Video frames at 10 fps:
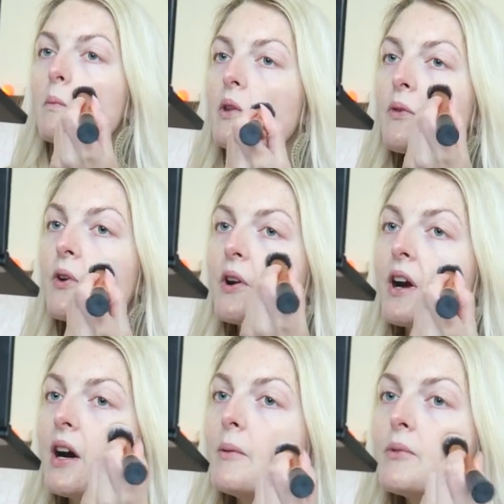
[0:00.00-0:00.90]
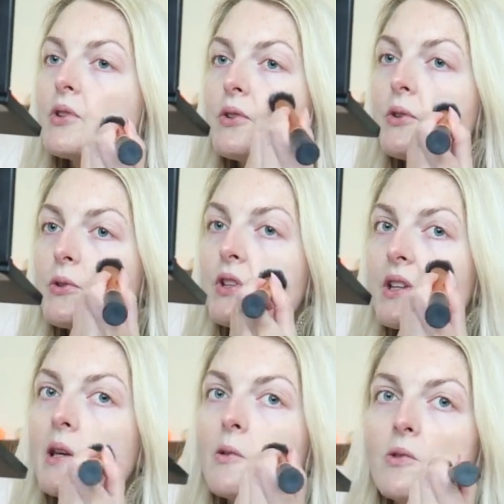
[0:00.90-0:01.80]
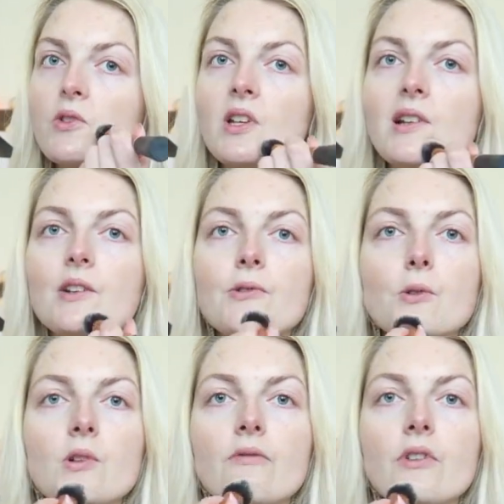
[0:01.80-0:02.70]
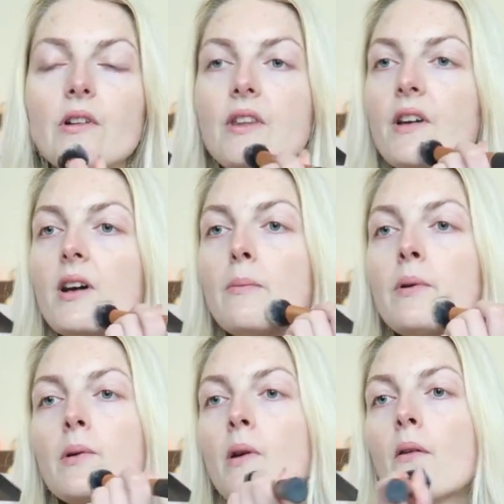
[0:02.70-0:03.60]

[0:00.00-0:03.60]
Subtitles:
But for now, I'm just using the concealer to cover it up.